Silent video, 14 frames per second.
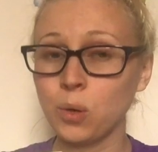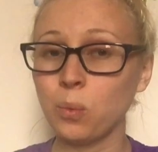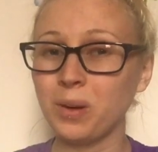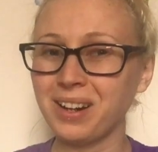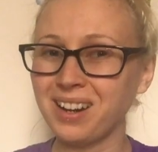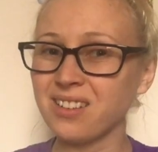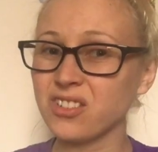
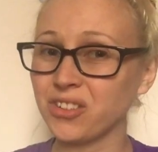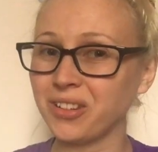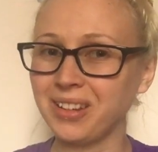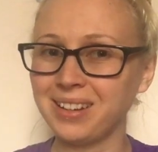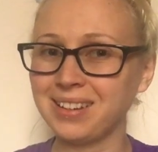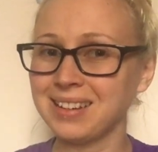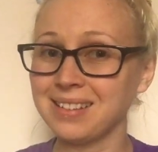When
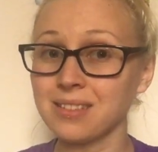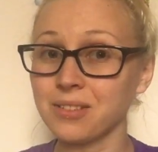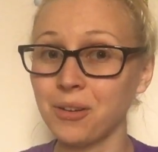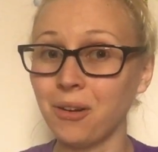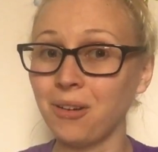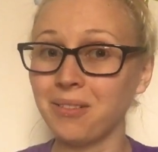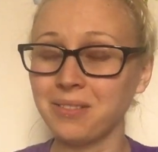actually it's
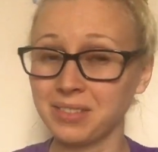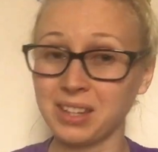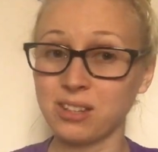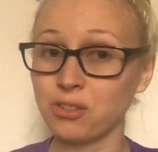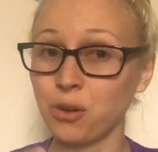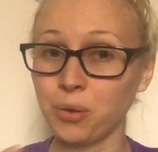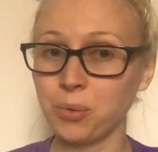not.
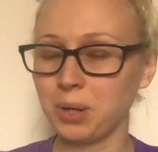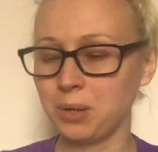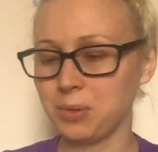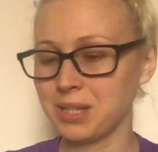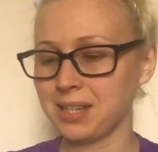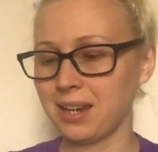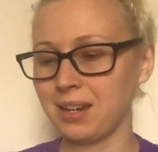That's not the way we
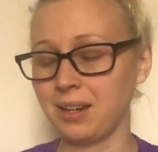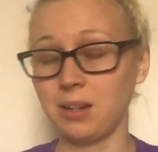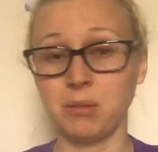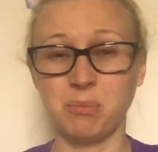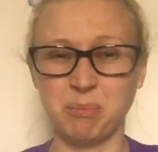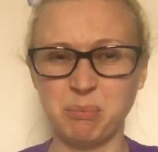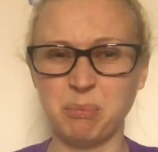say it,
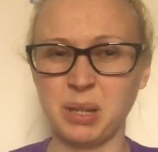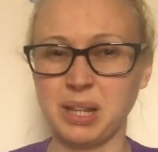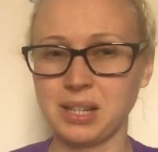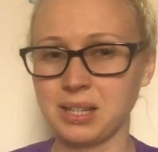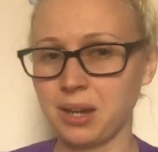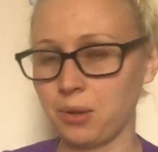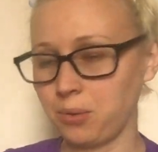but
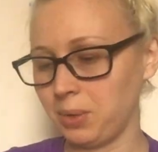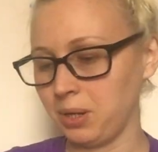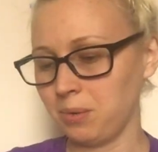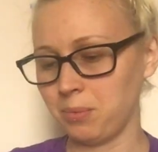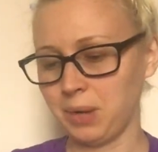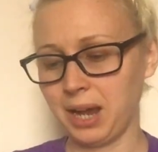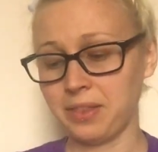that's
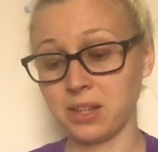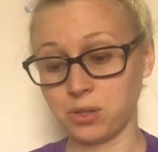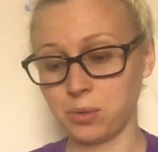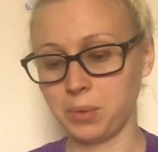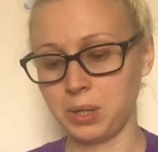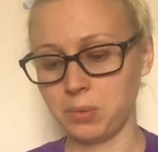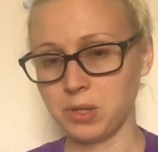
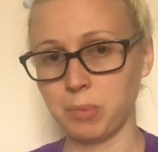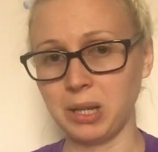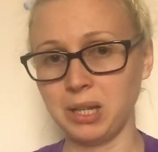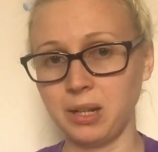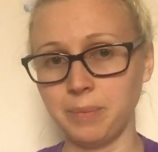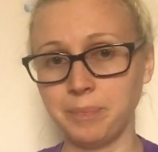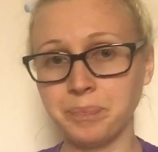the way we spell
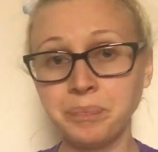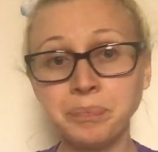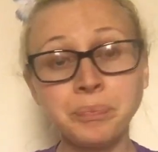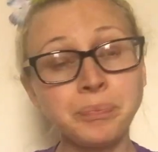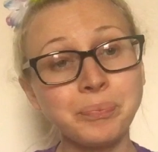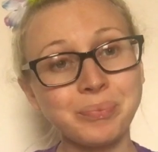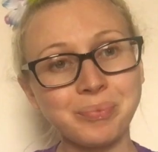it.
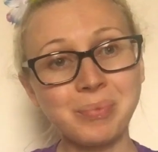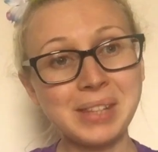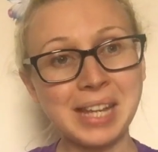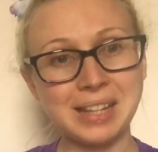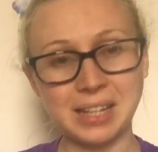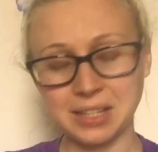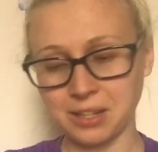
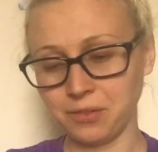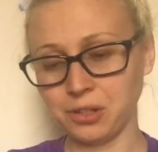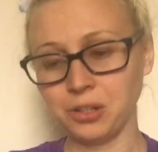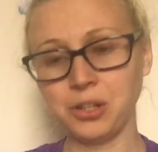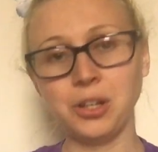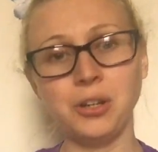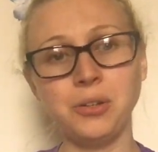Let's have a
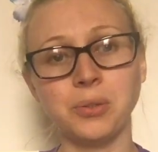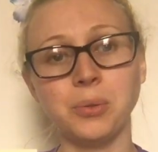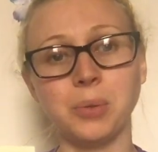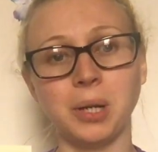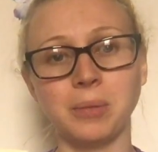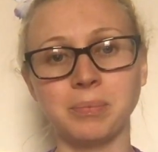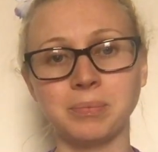look at another one.